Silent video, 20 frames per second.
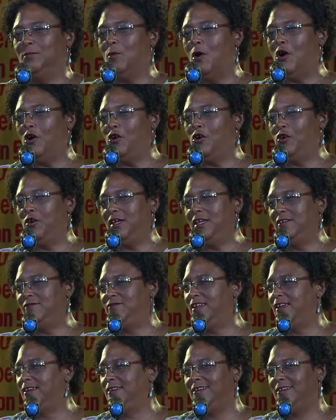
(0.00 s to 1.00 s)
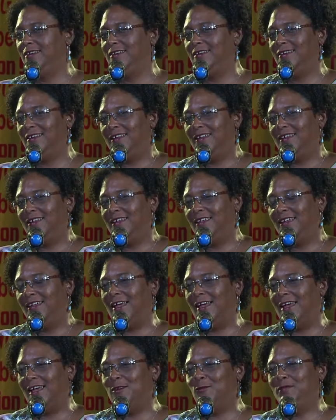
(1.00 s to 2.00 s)
Tomorrow evening,
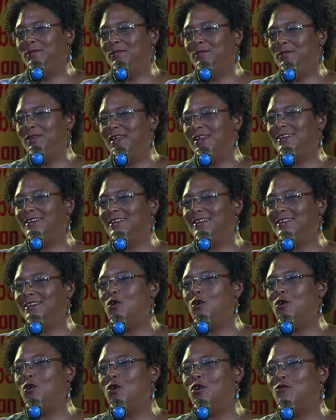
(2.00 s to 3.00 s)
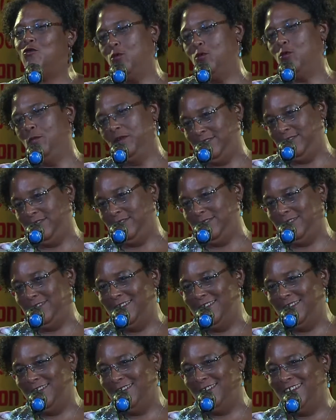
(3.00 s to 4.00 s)
I will be a little more robust.